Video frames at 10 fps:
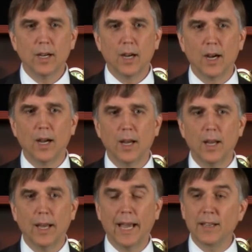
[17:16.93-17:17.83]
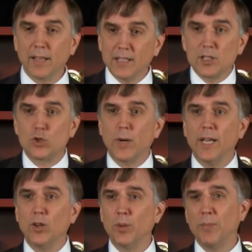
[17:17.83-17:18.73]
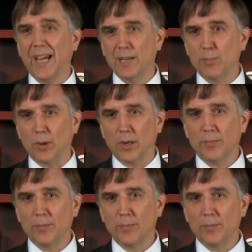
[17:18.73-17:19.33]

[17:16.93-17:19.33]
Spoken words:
And let's trade on paper.